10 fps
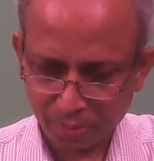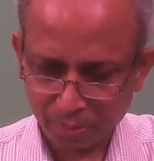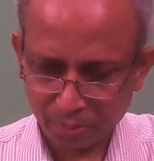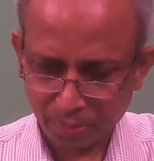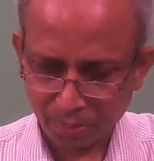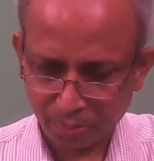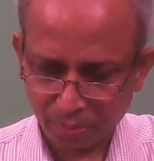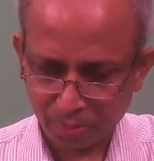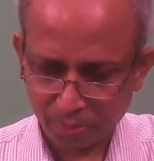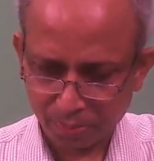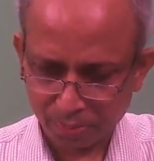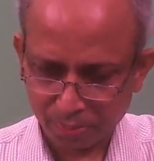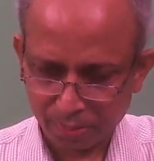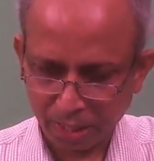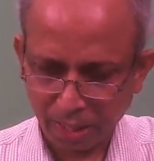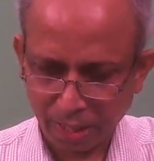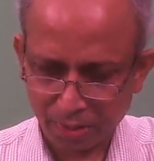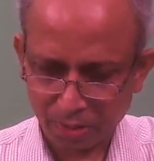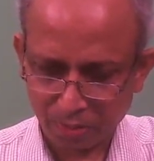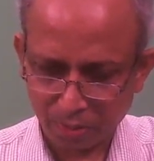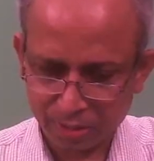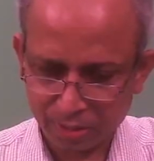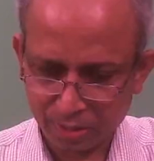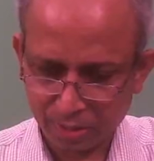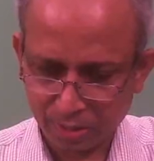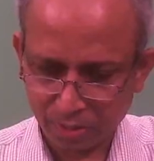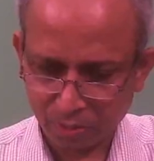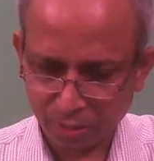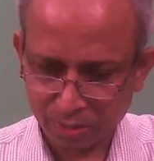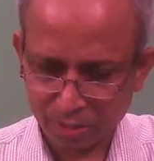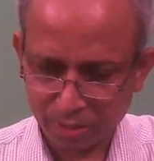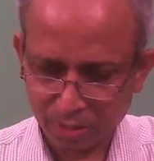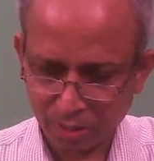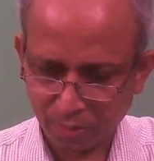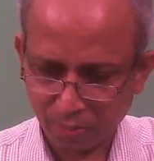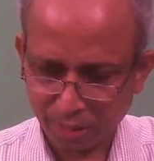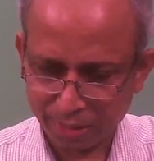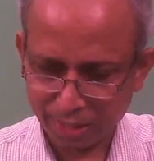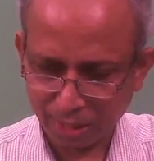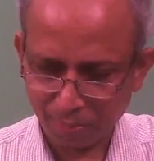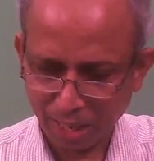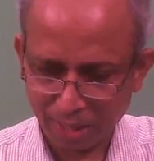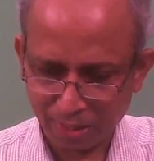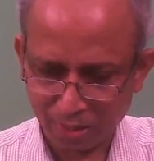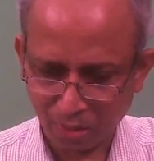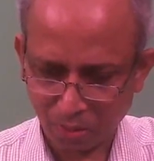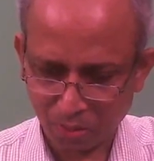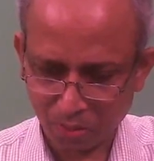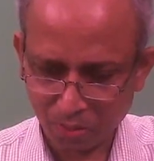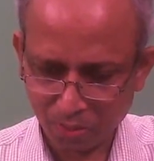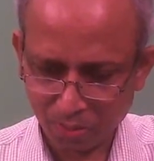So that answers questions of exam pattern also.